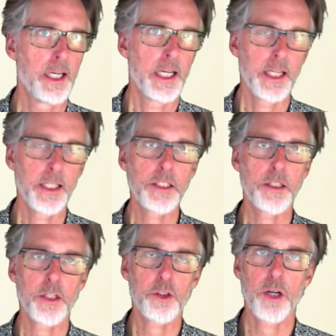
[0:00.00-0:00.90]
In this
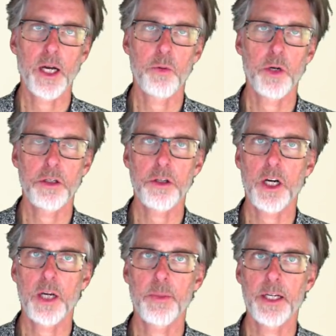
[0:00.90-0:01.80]
lecture, I want to talk
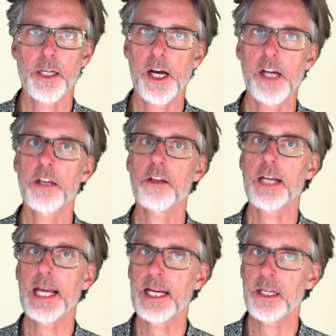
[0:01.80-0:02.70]
about another
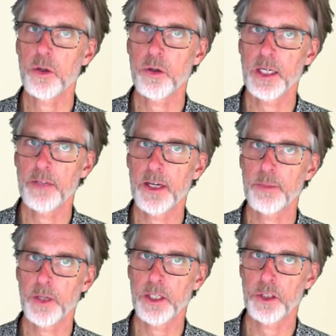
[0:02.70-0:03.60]
category of
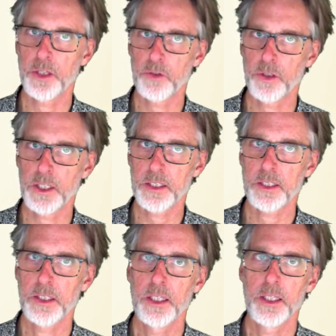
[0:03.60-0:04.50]
operation over list,
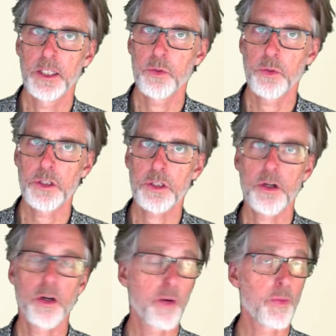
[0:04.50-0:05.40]
which is
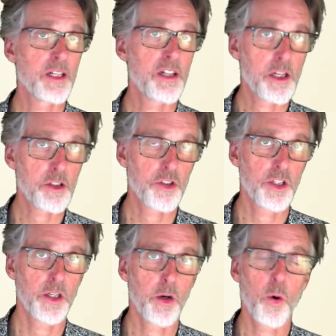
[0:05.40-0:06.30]
called a
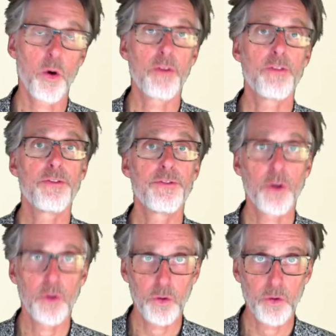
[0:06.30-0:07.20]
reduction or a
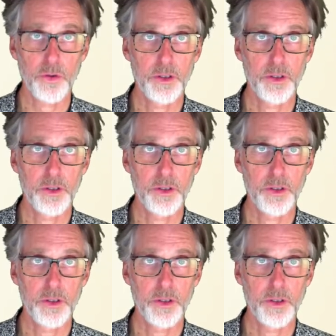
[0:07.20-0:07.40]
fold.